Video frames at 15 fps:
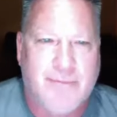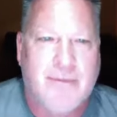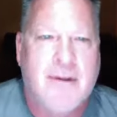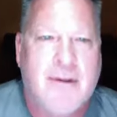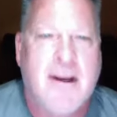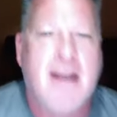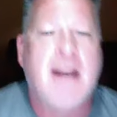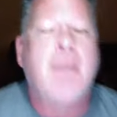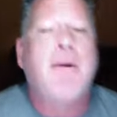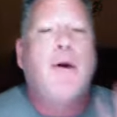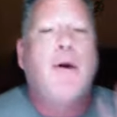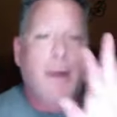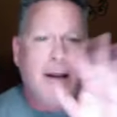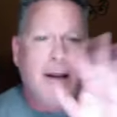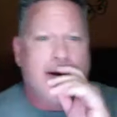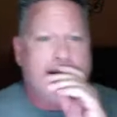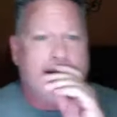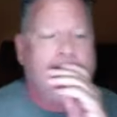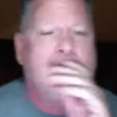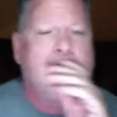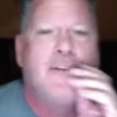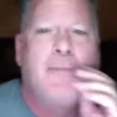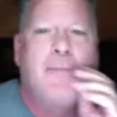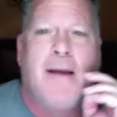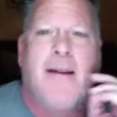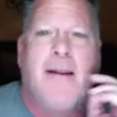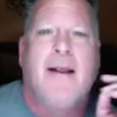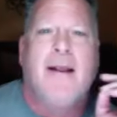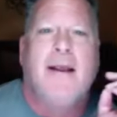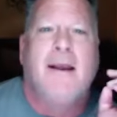Okay, now I'm going to read this, but this is about
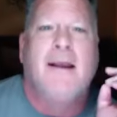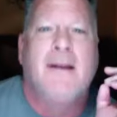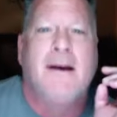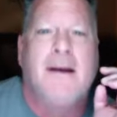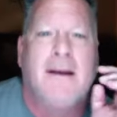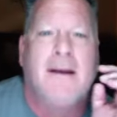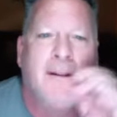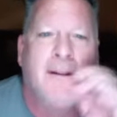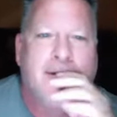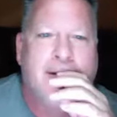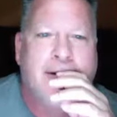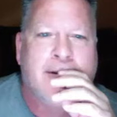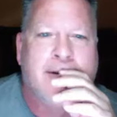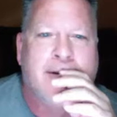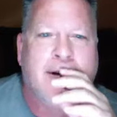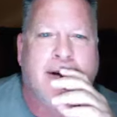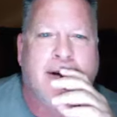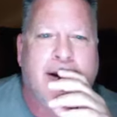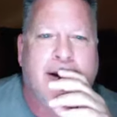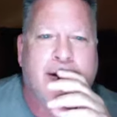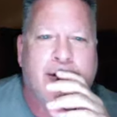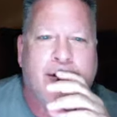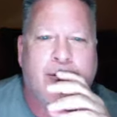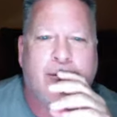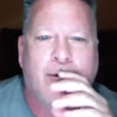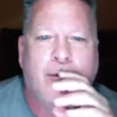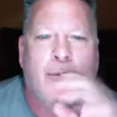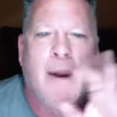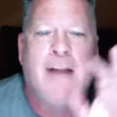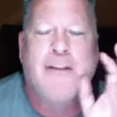uh, uh, this, this, young lady who,
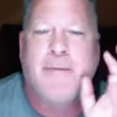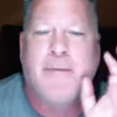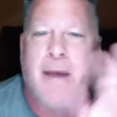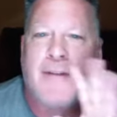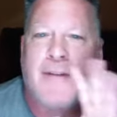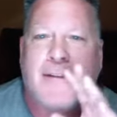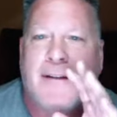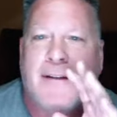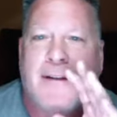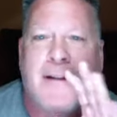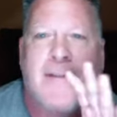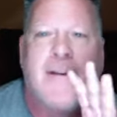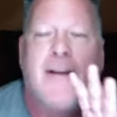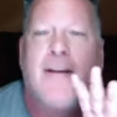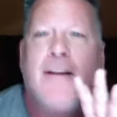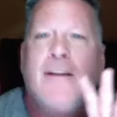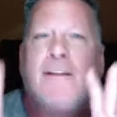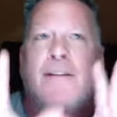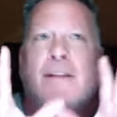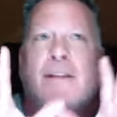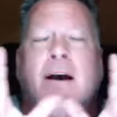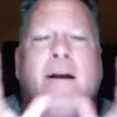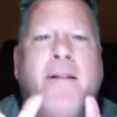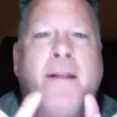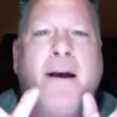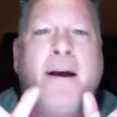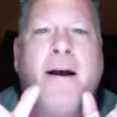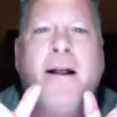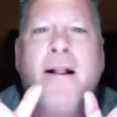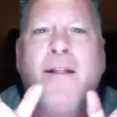who writes about this. It, it, the,
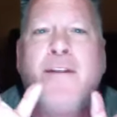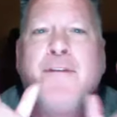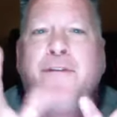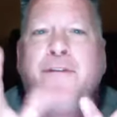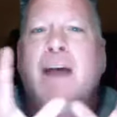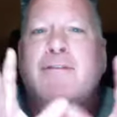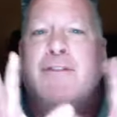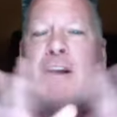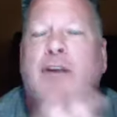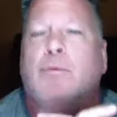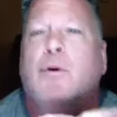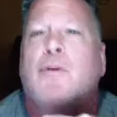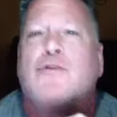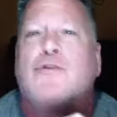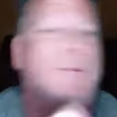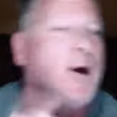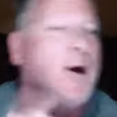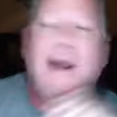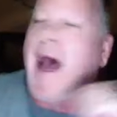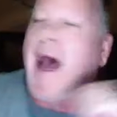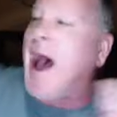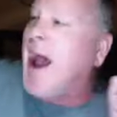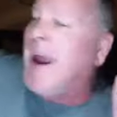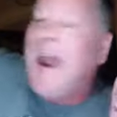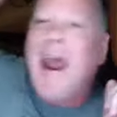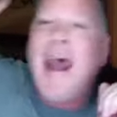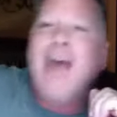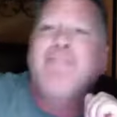the, the five second rule is a book. I have